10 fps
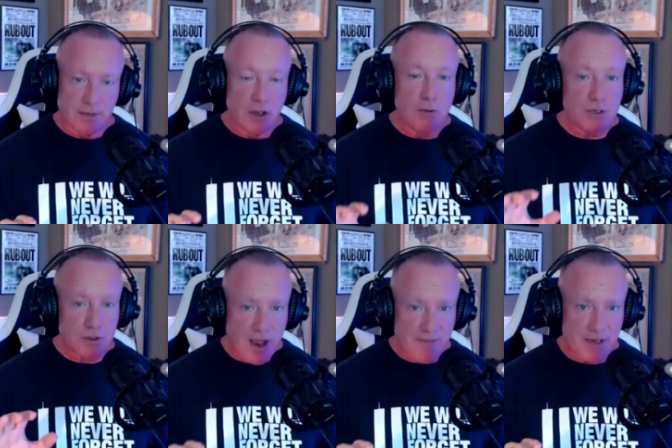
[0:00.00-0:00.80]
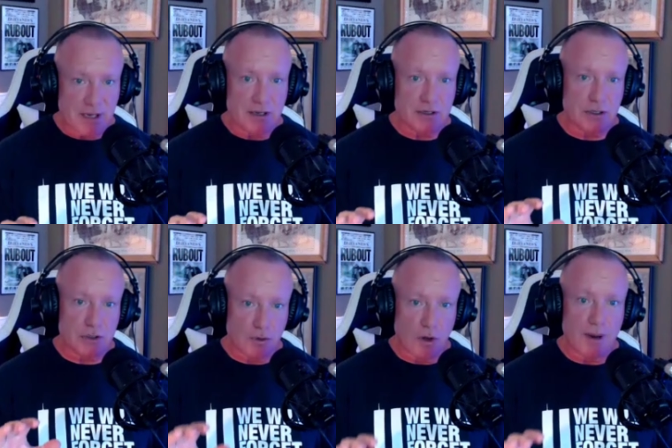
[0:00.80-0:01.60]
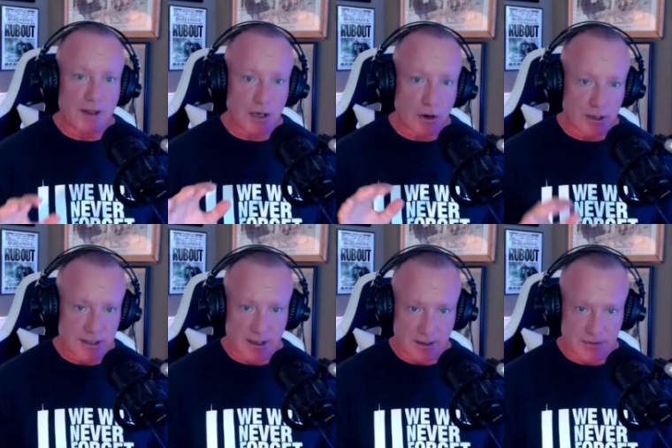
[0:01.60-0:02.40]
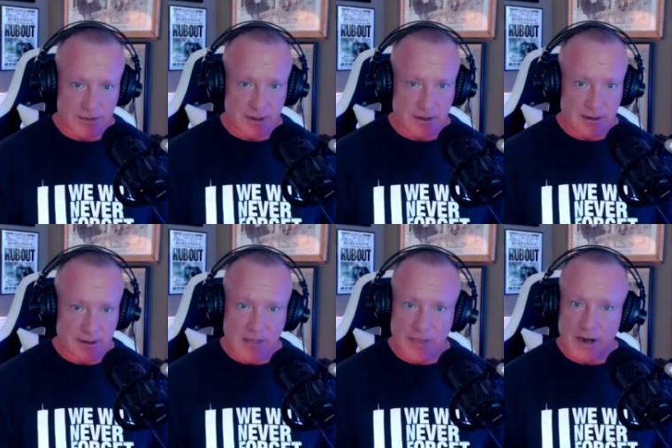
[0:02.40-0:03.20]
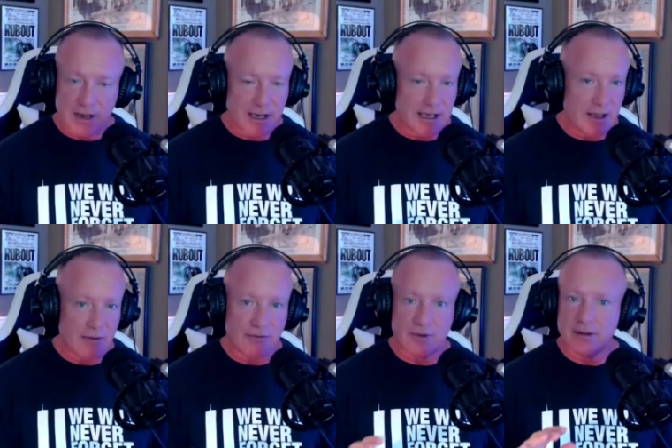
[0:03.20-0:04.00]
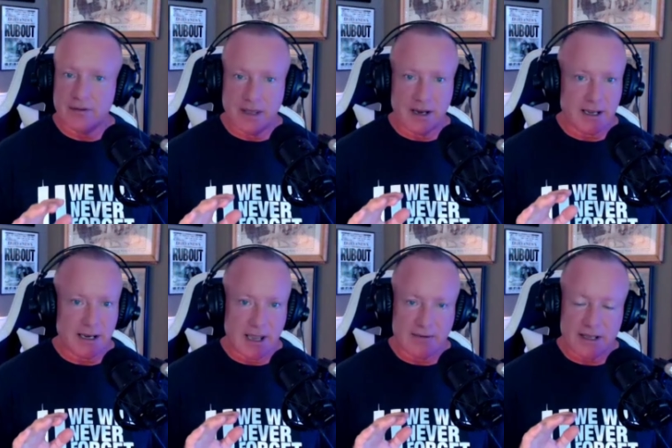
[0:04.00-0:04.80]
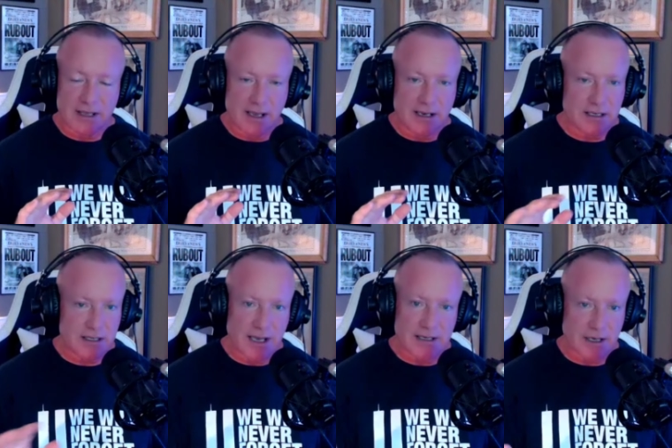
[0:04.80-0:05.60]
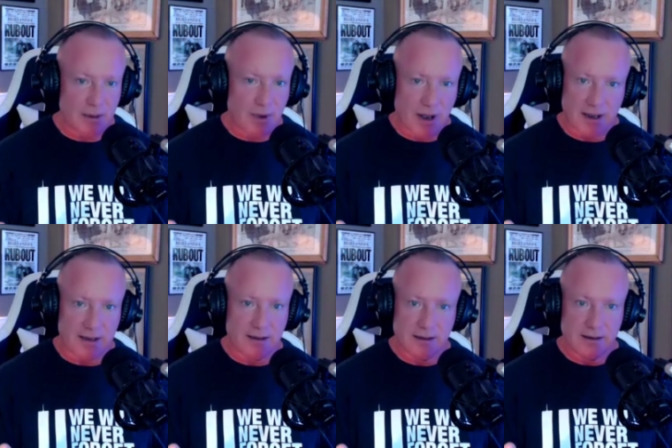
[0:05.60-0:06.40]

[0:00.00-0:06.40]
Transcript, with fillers: Human trafficking is controlled by the cartels and they're not going to give they're not going to give any any slice of the pie